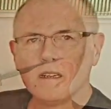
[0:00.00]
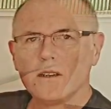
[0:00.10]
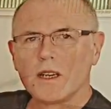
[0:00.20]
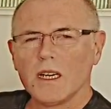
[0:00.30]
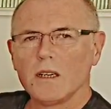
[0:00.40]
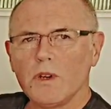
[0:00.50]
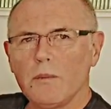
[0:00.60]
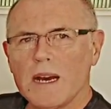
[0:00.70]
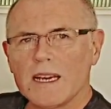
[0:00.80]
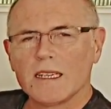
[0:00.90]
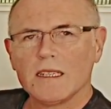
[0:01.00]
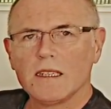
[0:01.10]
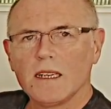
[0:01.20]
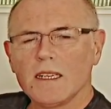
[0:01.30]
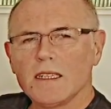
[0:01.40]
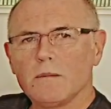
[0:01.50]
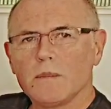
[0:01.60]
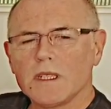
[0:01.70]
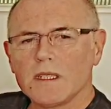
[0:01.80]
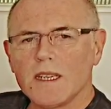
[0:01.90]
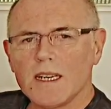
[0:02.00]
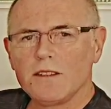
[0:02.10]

Okay, we're back. Now